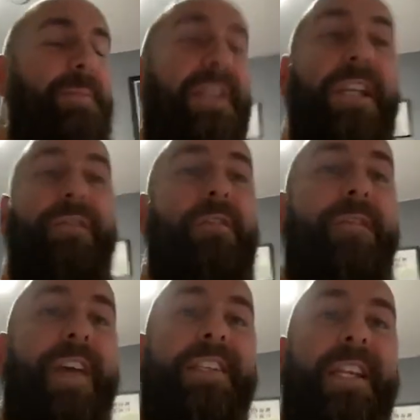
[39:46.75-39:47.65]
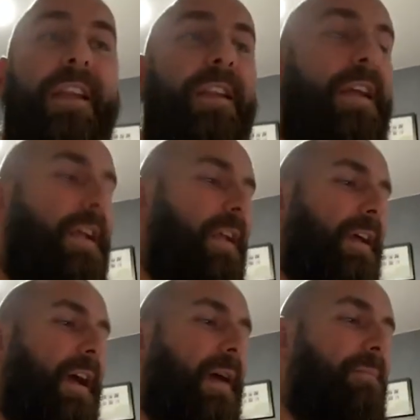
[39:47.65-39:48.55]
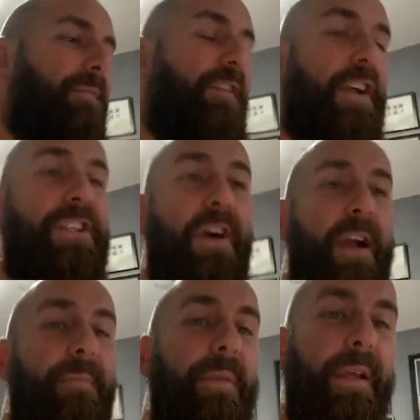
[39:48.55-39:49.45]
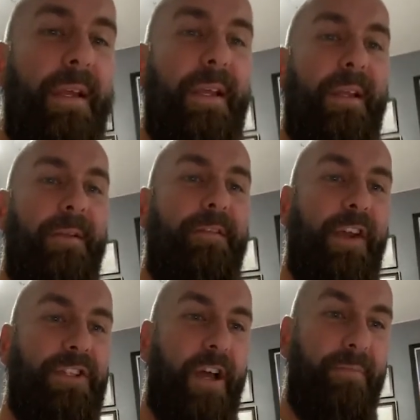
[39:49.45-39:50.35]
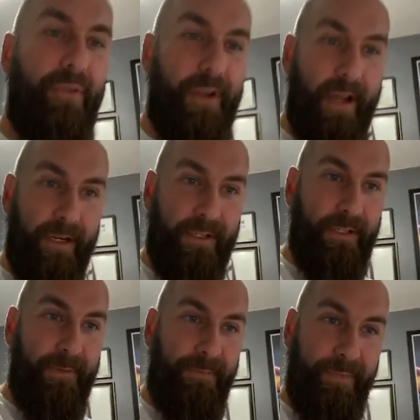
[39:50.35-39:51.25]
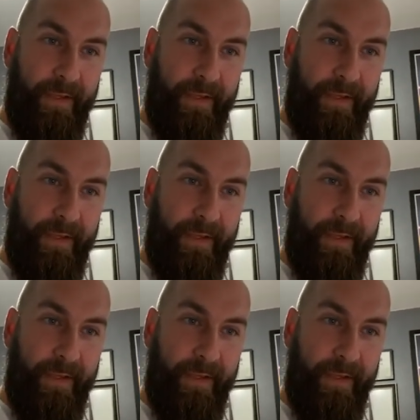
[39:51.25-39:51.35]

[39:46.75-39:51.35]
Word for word: Especially if you're investing in um, first time first time products.